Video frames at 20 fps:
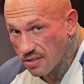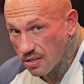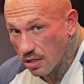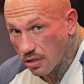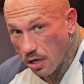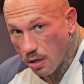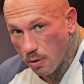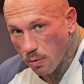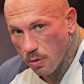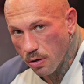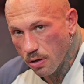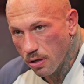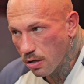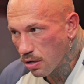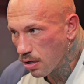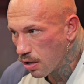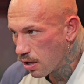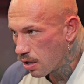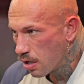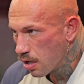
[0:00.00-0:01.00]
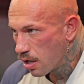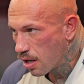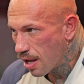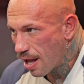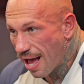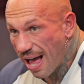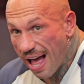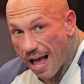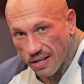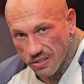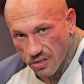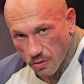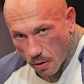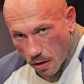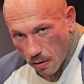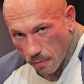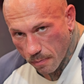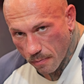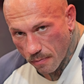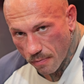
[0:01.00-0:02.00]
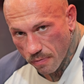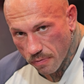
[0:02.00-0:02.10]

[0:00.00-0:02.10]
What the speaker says: as I do a hack squat,